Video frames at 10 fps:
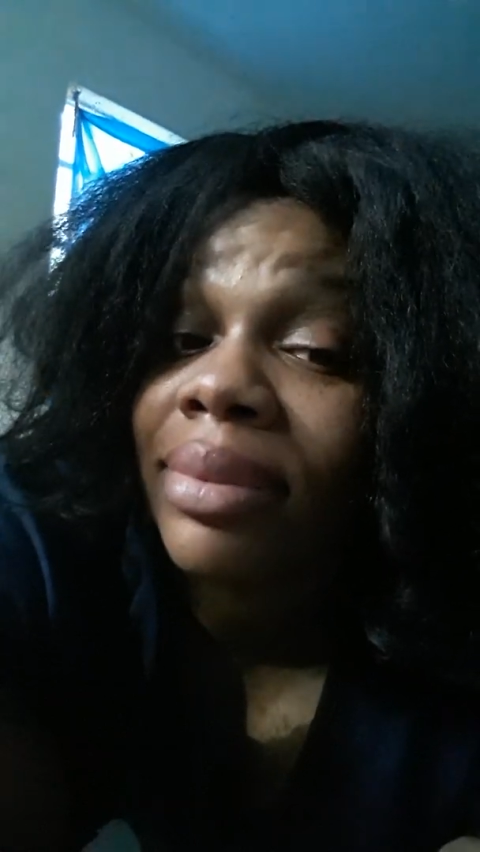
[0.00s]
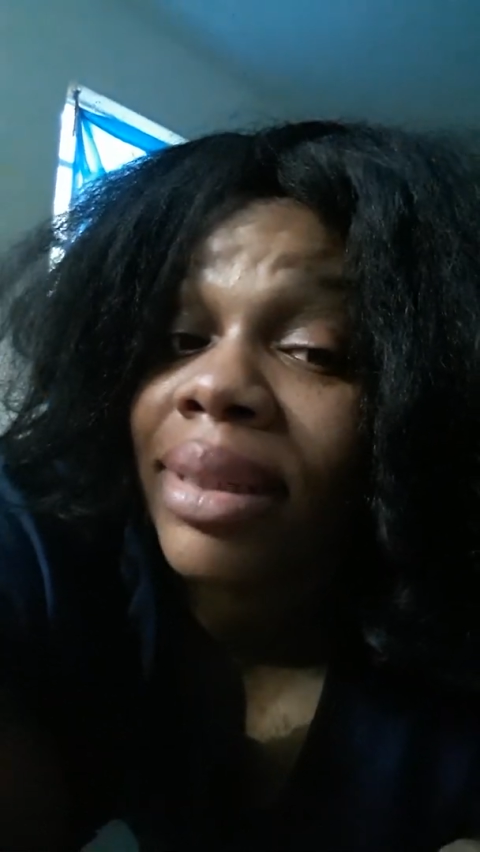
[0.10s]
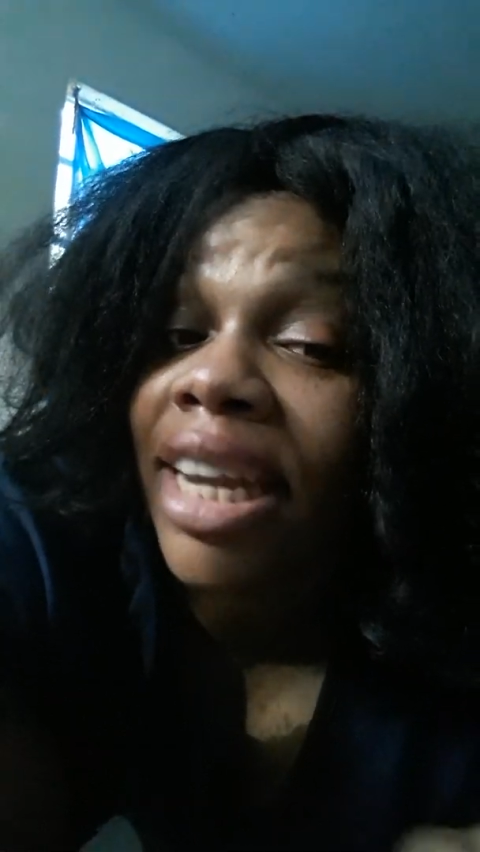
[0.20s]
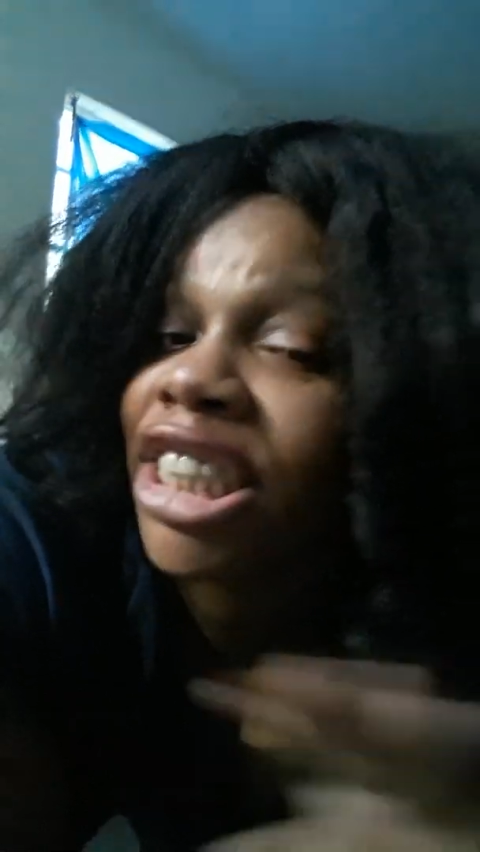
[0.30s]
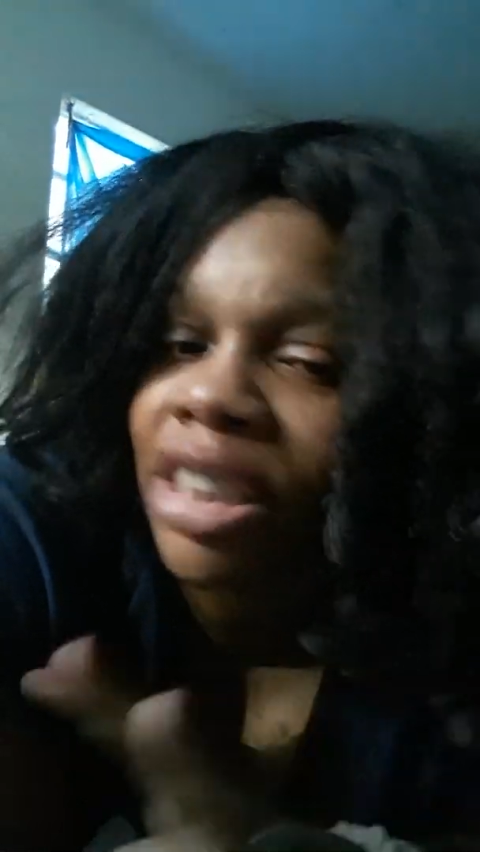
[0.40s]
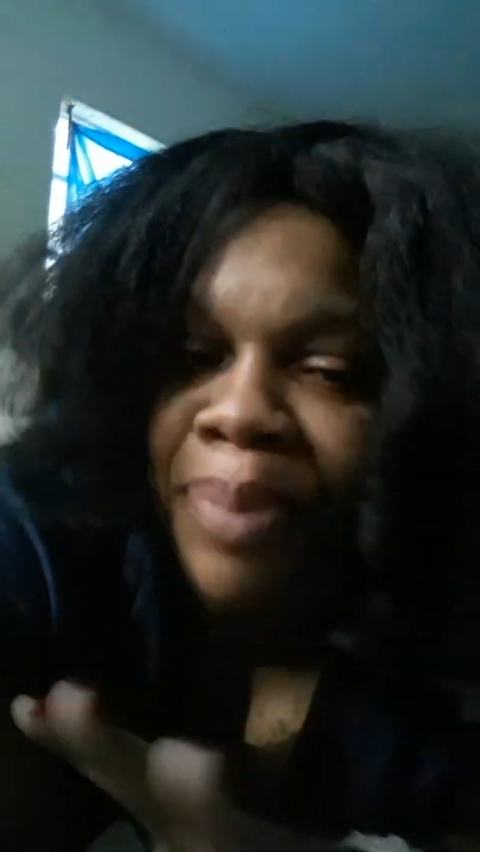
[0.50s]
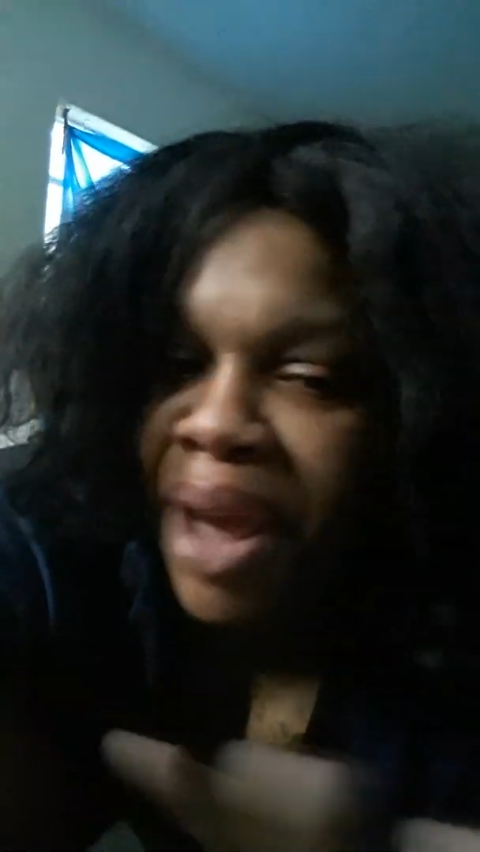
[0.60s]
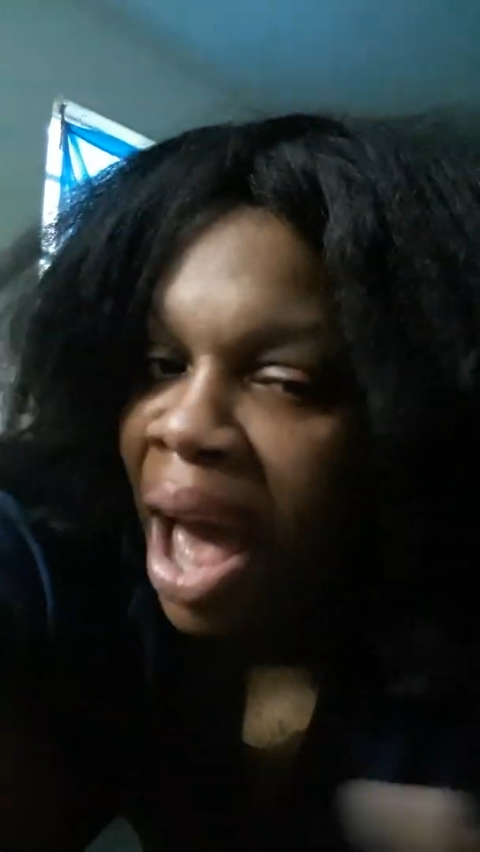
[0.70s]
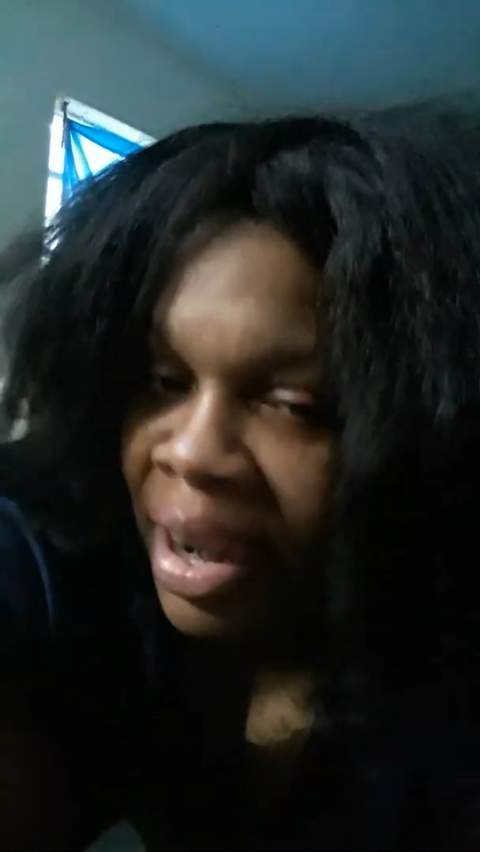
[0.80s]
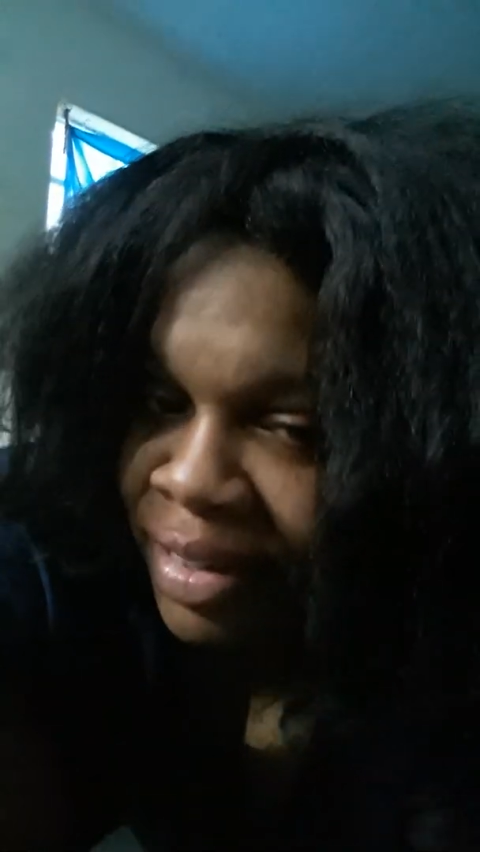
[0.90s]
Let's just be
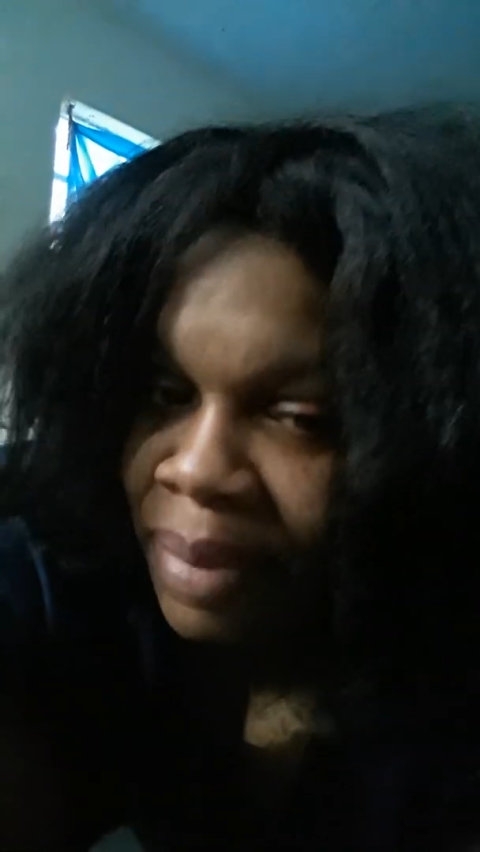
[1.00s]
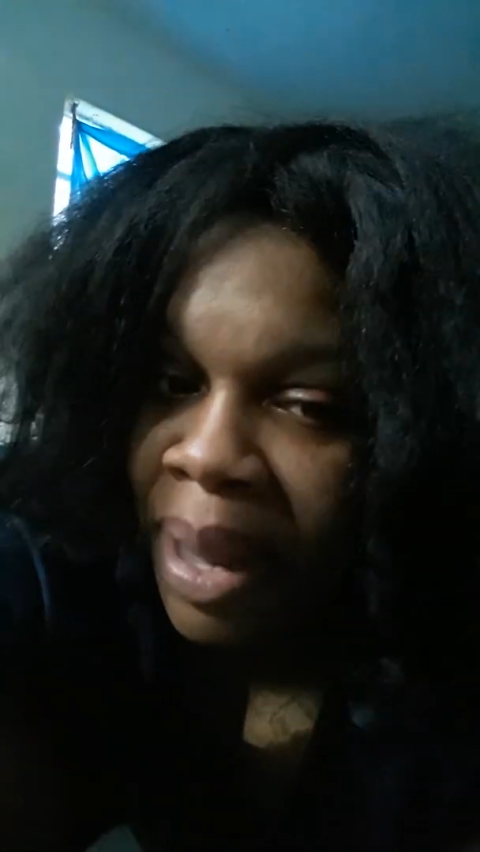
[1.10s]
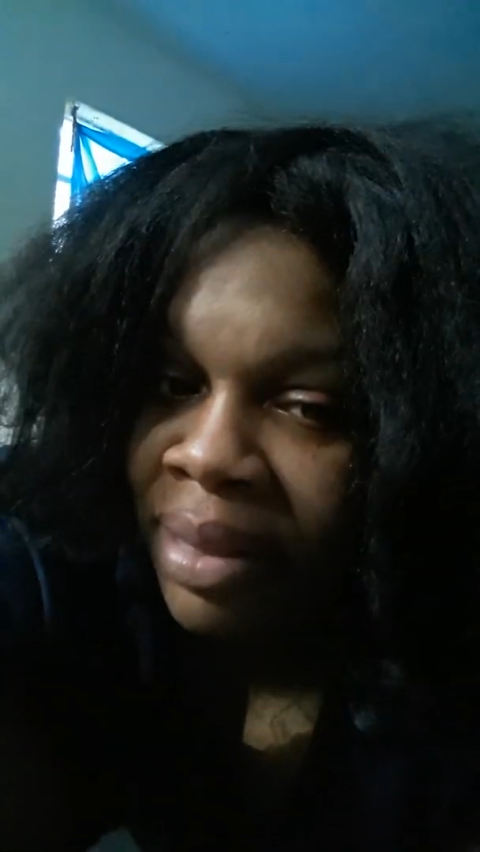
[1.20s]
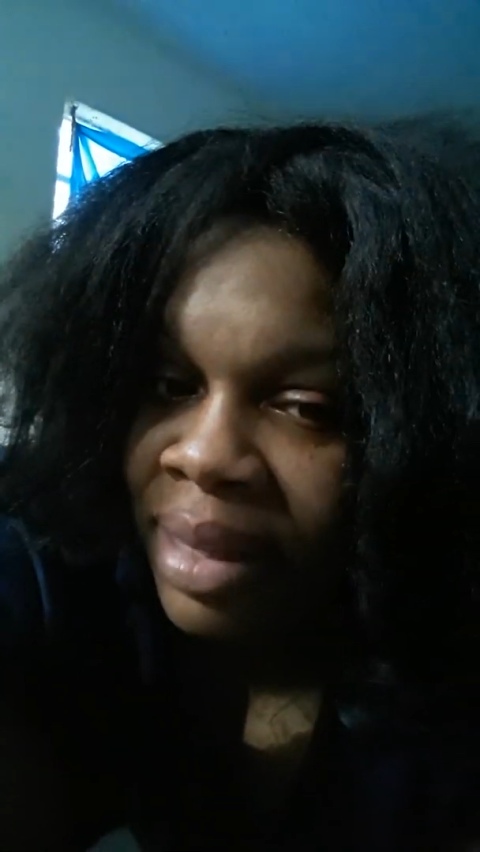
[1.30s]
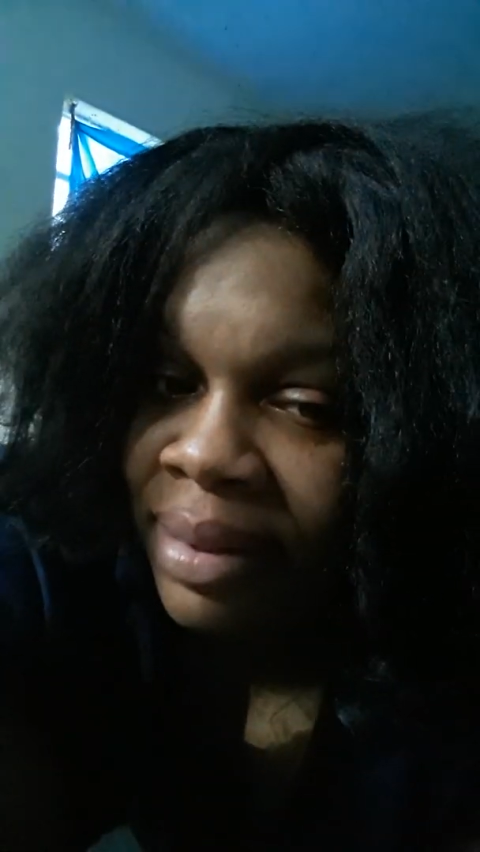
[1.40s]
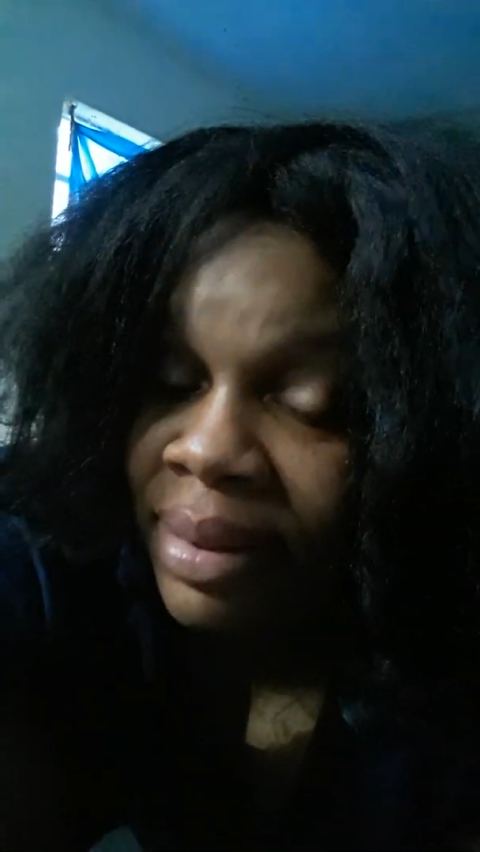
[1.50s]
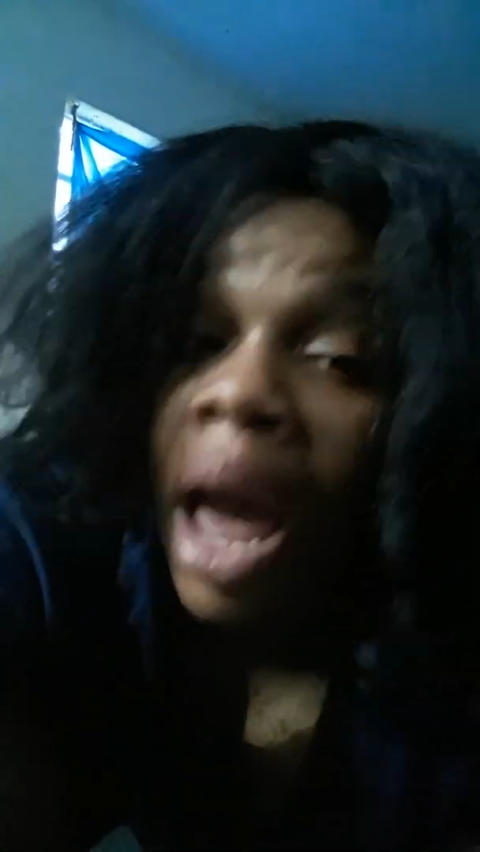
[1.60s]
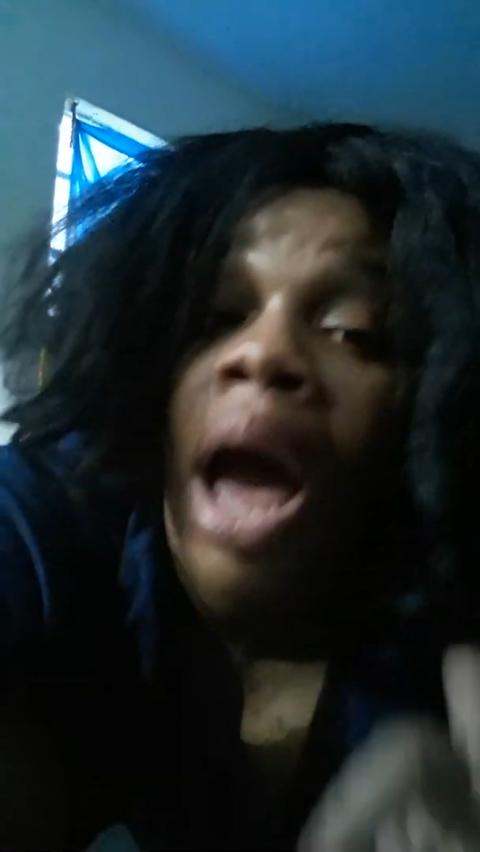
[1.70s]
honest about this.